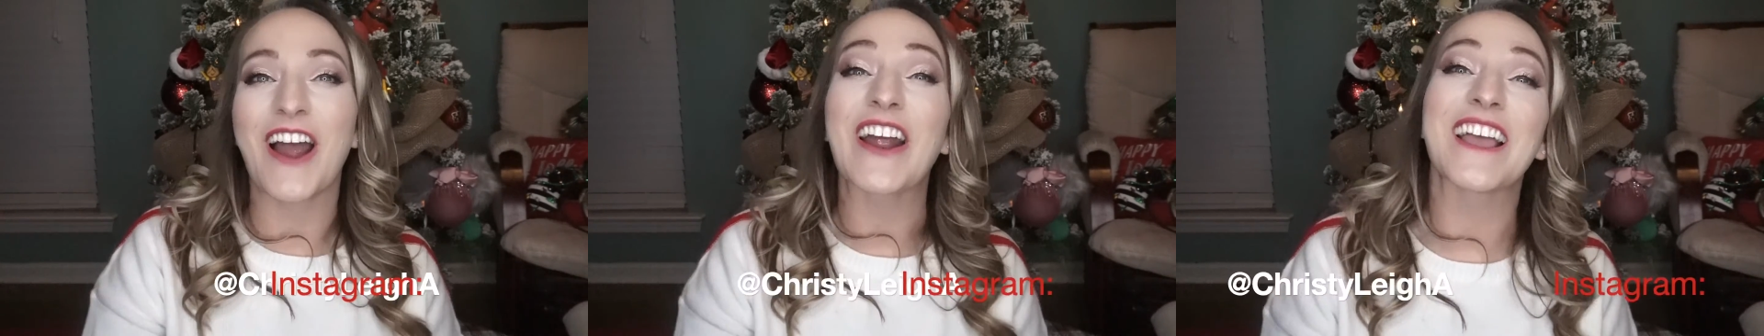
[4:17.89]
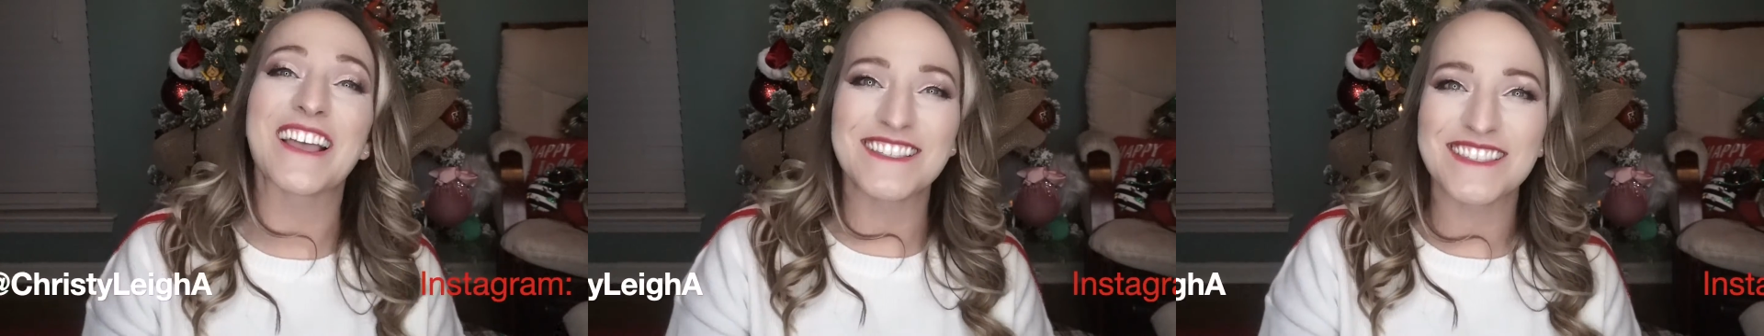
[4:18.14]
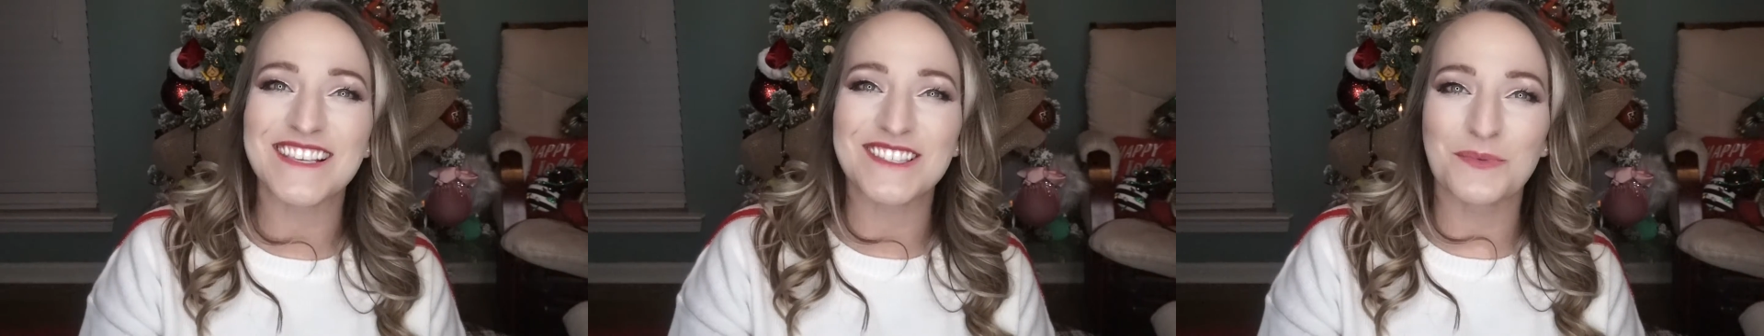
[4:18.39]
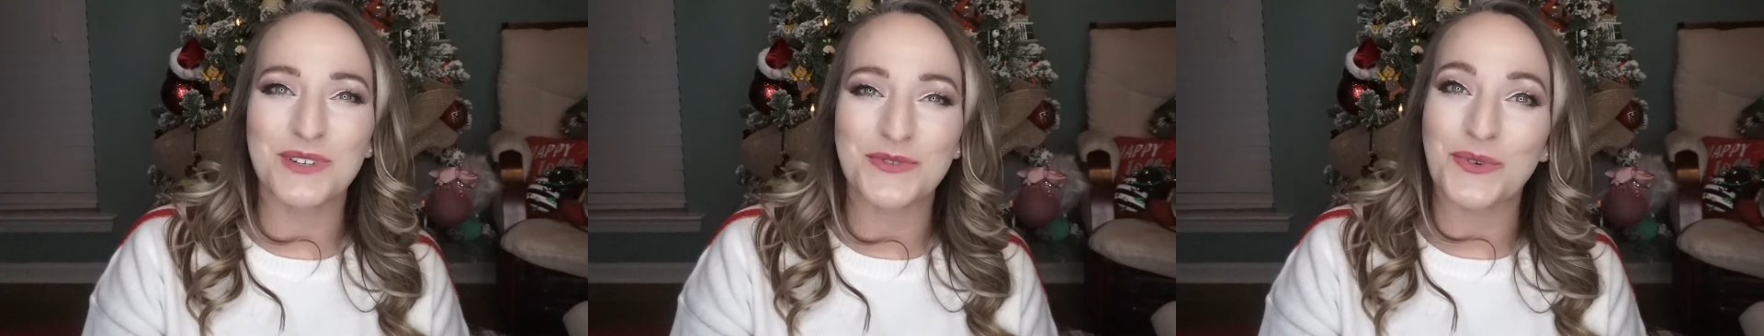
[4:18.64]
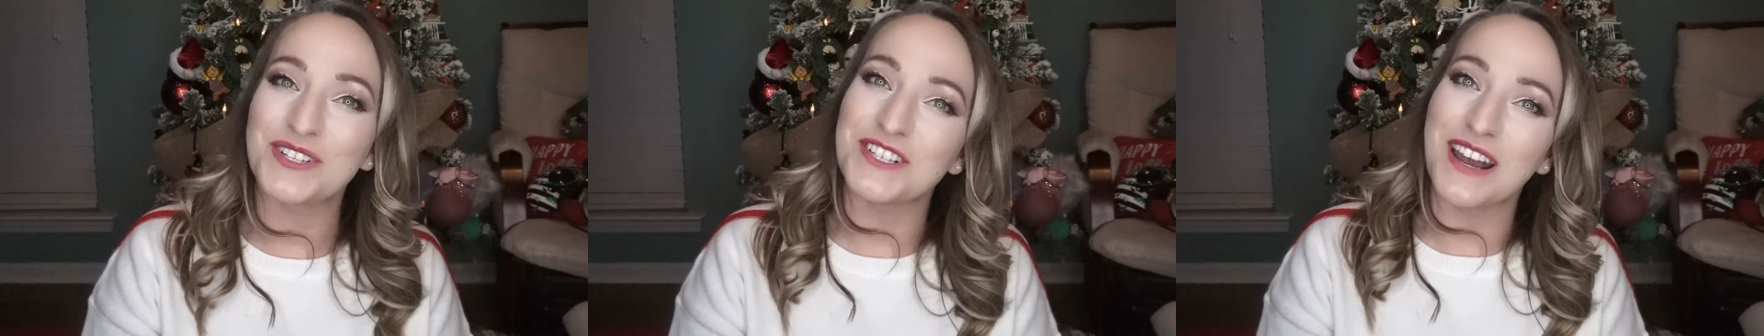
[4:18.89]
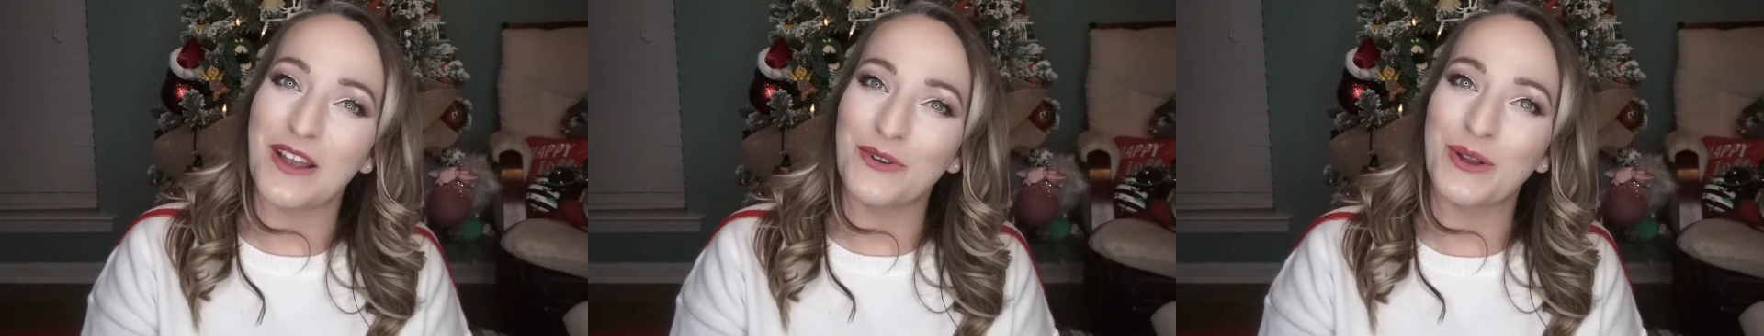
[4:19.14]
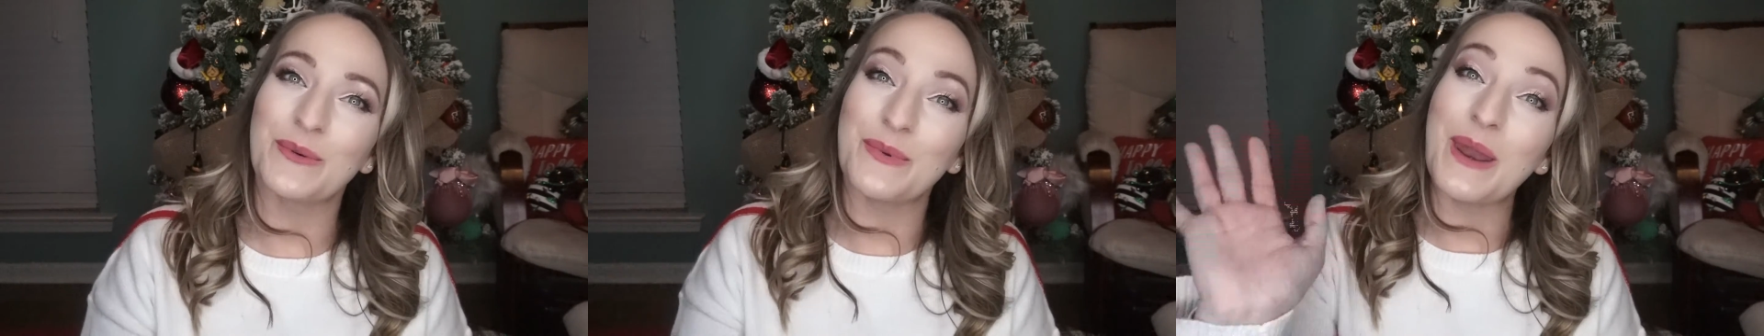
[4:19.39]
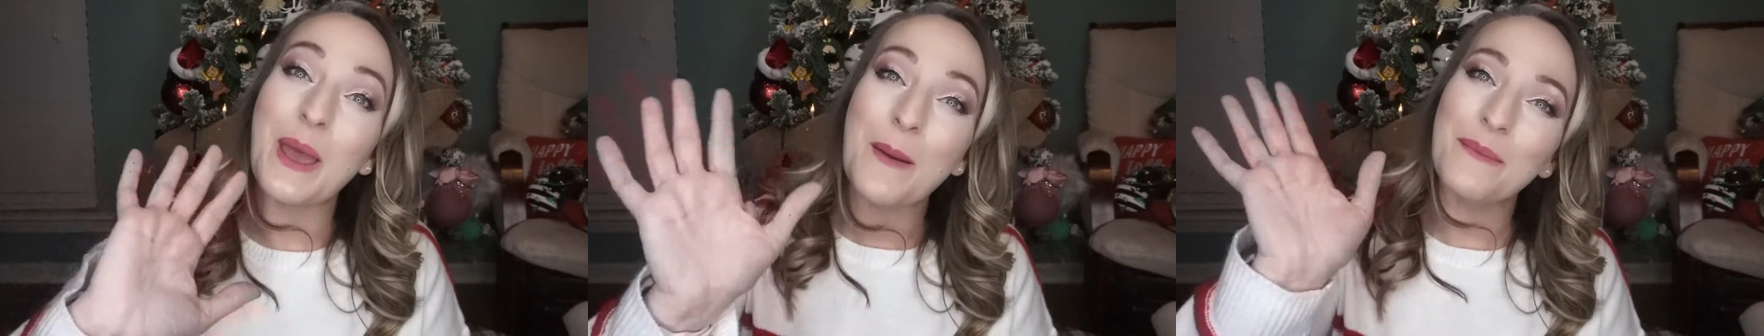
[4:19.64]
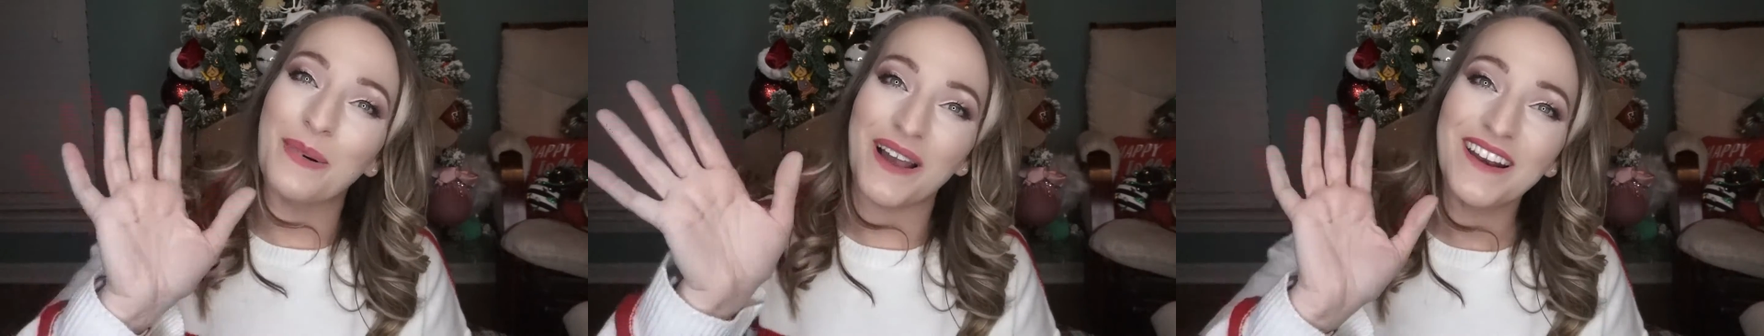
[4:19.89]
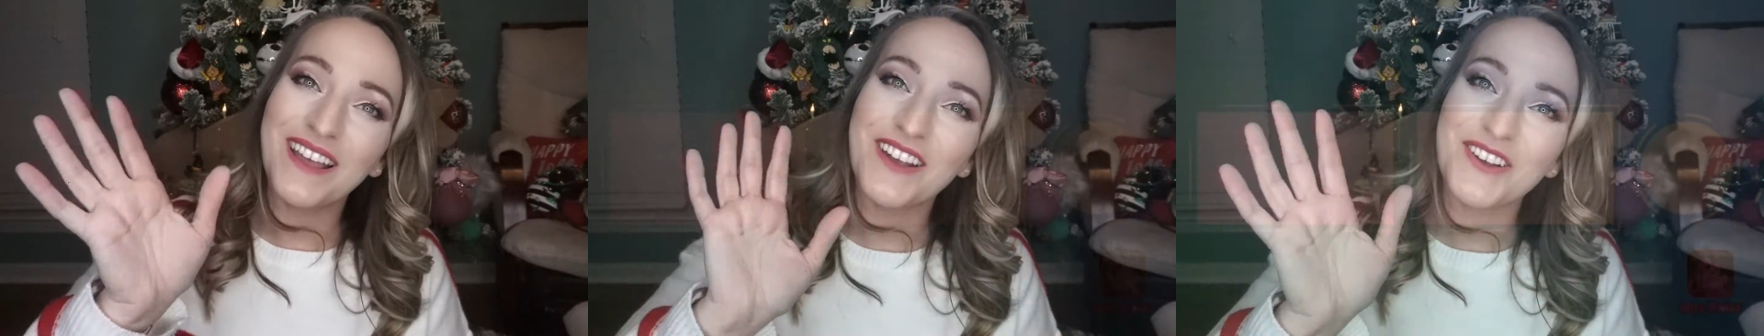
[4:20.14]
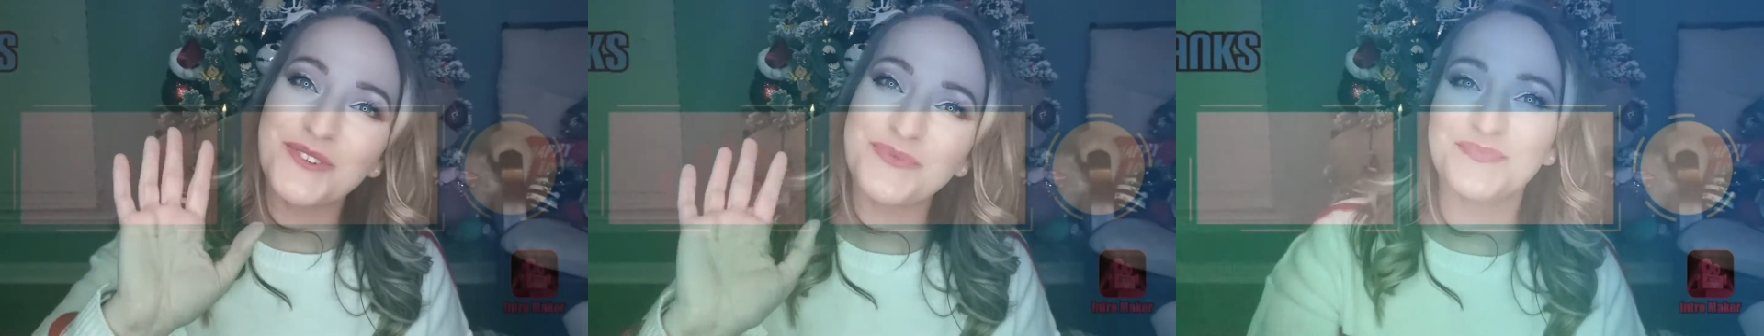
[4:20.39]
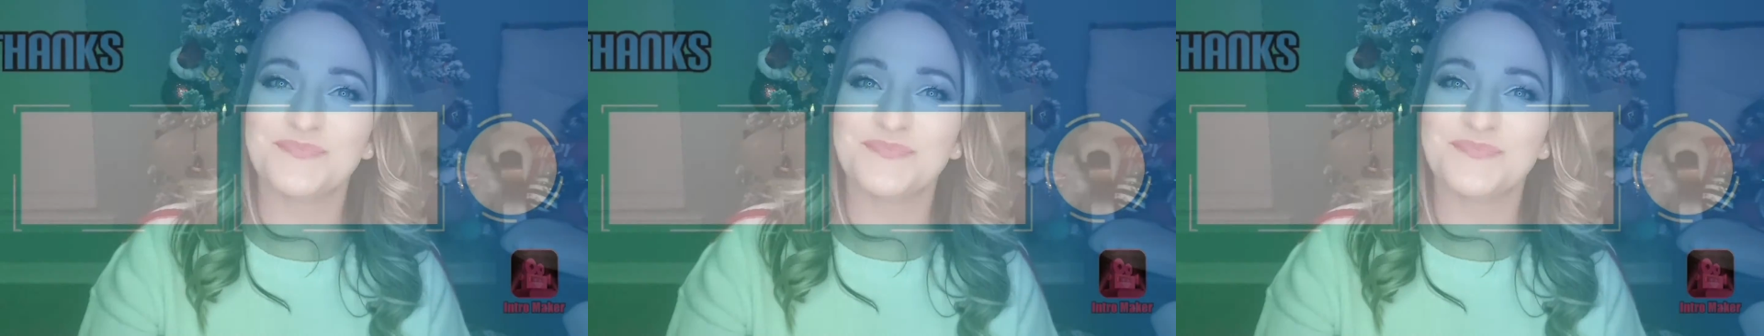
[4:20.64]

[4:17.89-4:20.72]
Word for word: All right, guys, thanks so much for watching. Have a good one. Bye now.